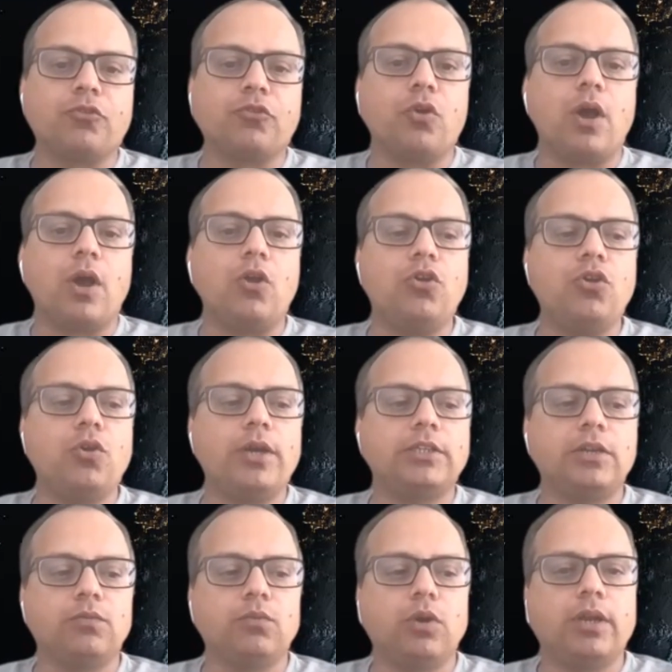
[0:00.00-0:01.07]
So how do you
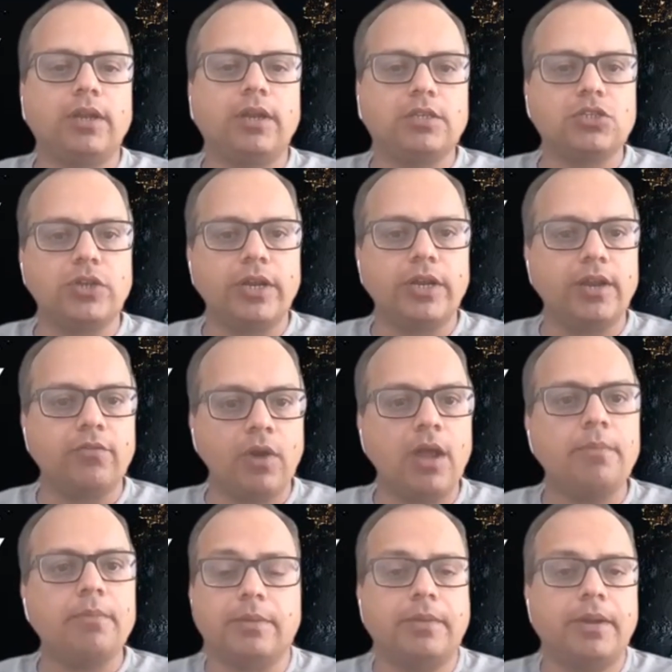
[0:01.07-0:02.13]
actually work in a constrained
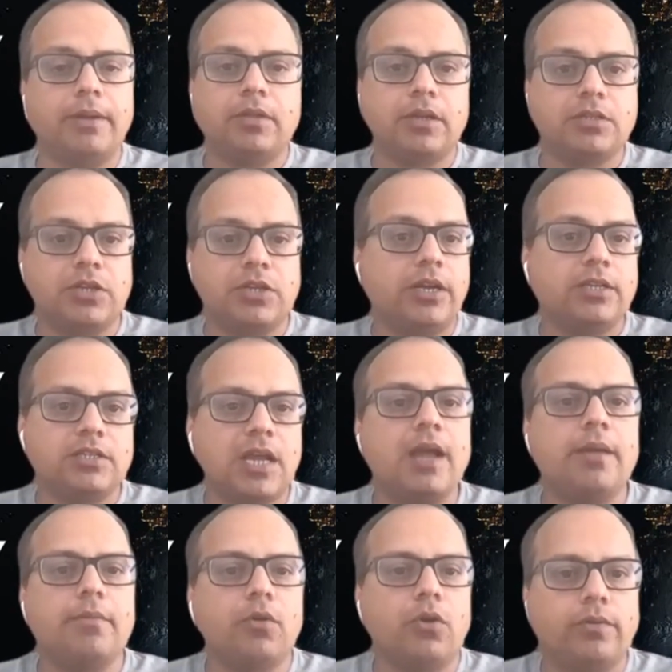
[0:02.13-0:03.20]
environment? Sometimes the constraint is
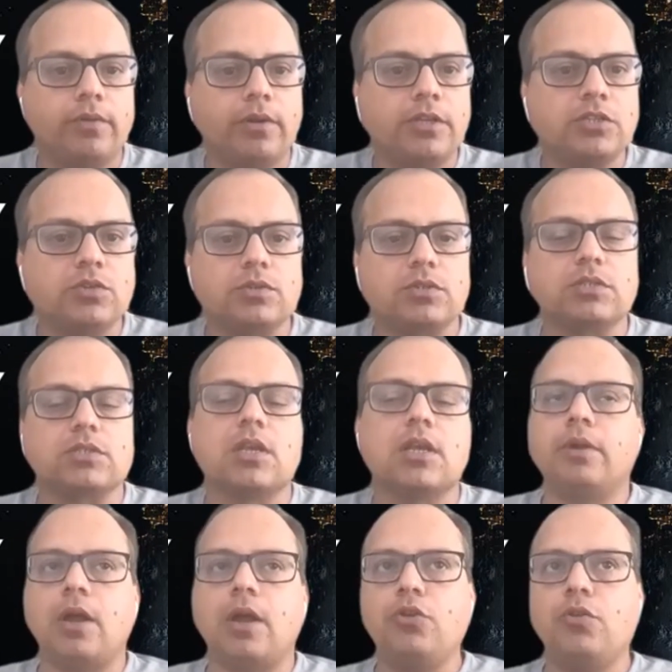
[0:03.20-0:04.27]
time, not even resources.
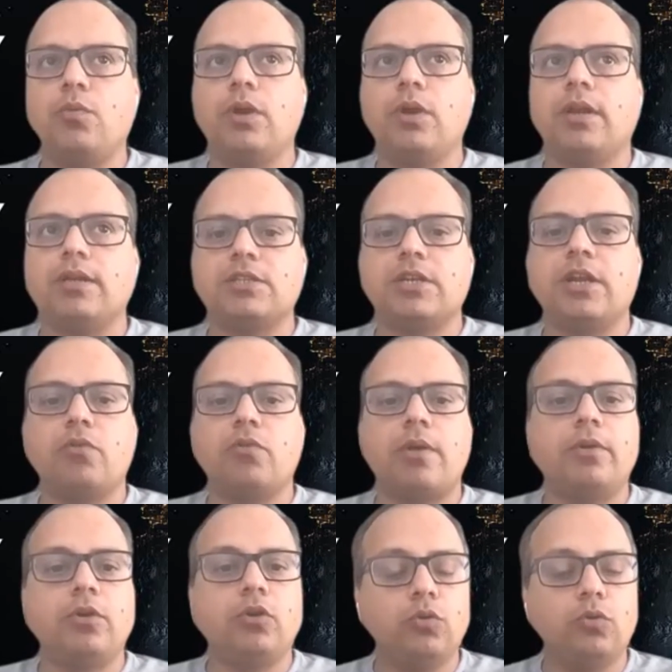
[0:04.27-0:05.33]
But how do you work in a constrained
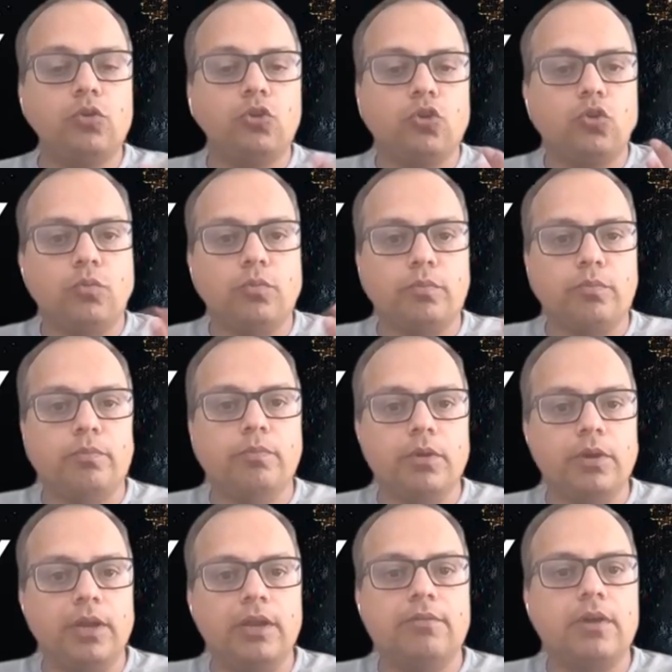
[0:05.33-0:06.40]
environment to
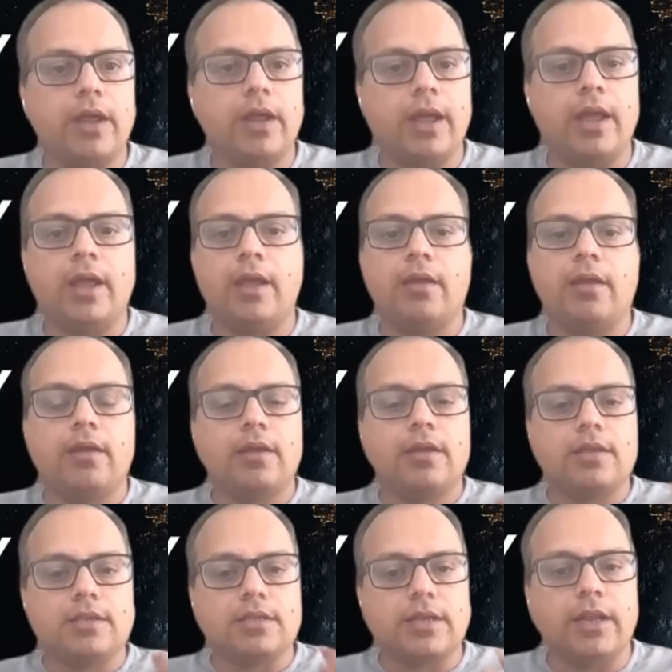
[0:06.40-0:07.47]
deliver
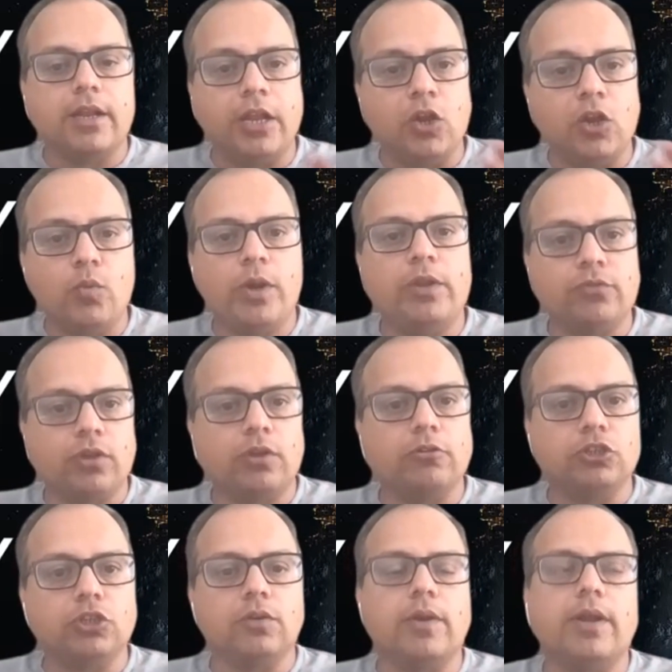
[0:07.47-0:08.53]
an innovative
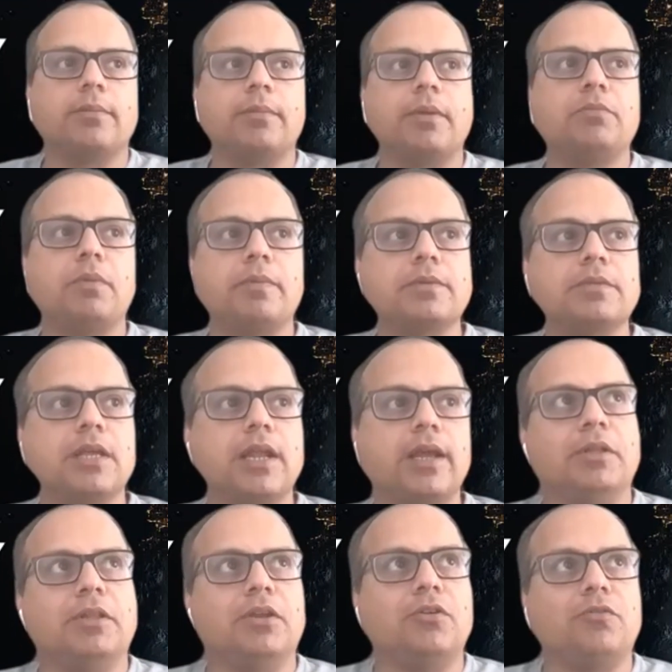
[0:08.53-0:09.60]
solution? Sometimes people say
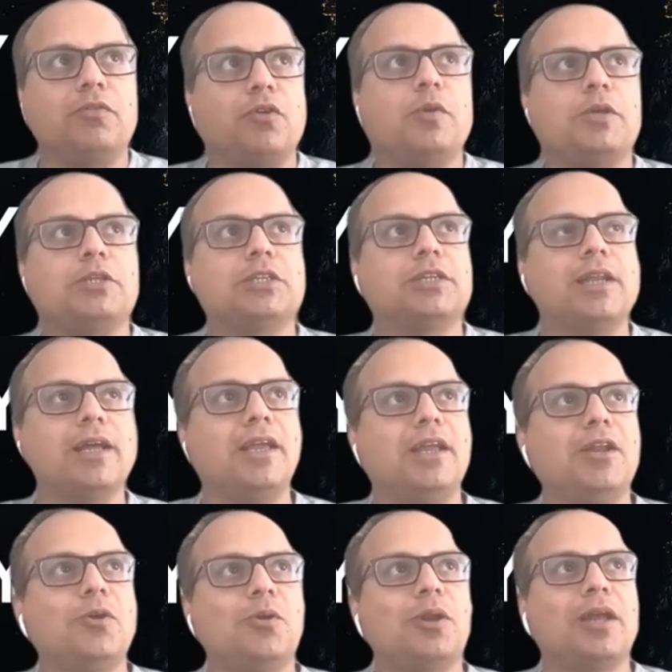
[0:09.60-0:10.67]
mother of innovation
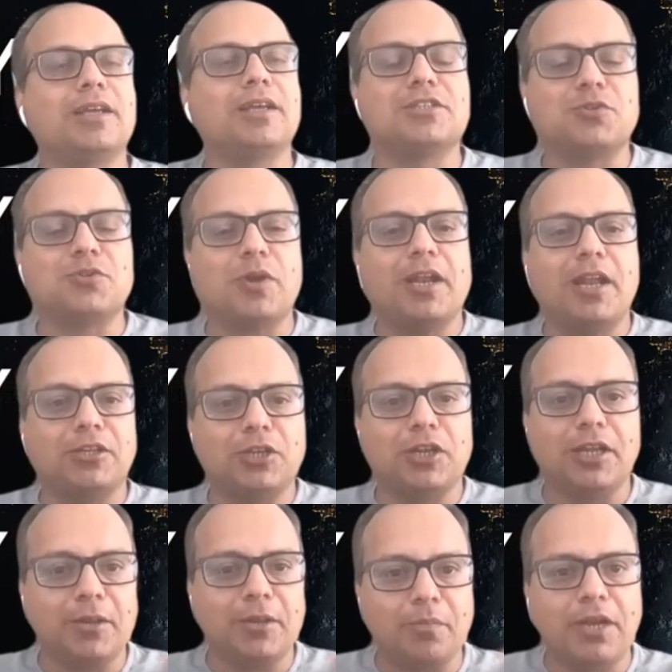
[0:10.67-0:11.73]
need, or like constraint
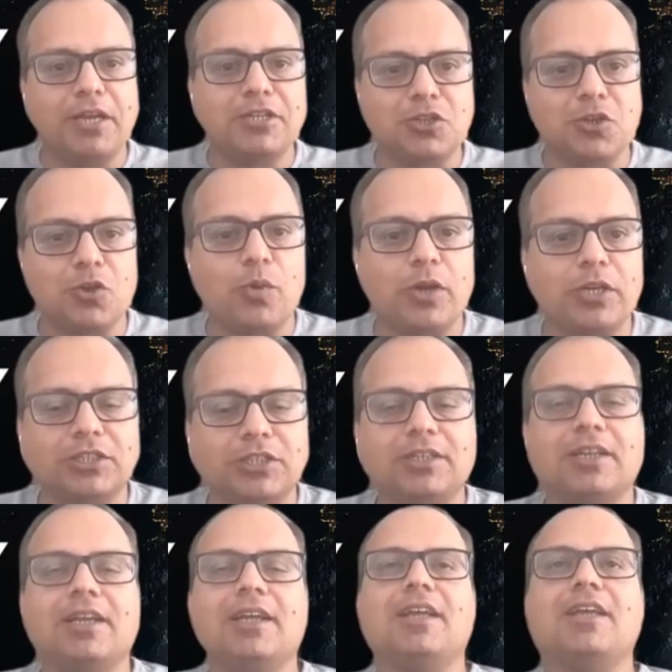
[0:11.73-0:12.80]
actually breeds innovation.